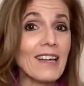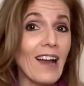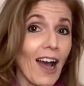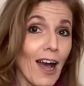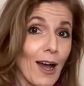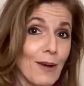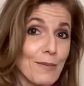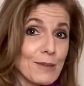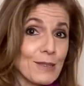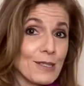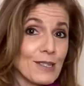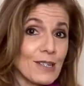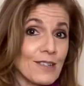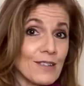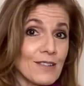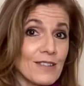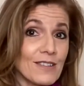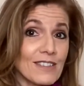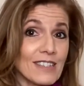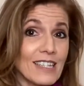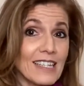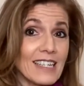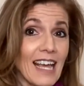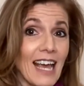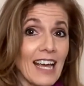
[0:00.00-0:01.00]
option
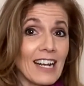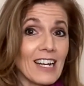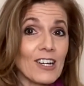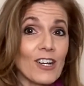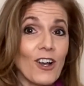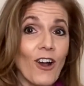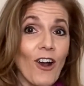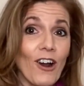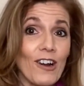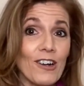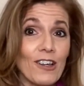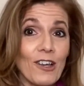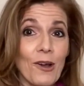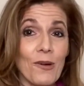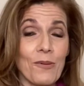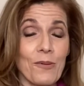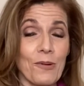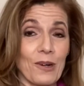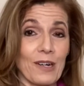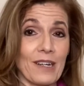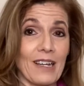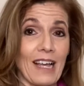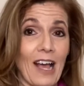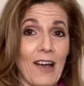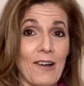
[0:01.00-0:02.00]
to get a cardio
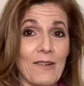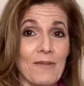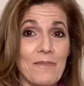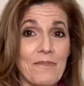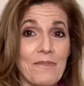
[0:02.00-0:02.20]
workout.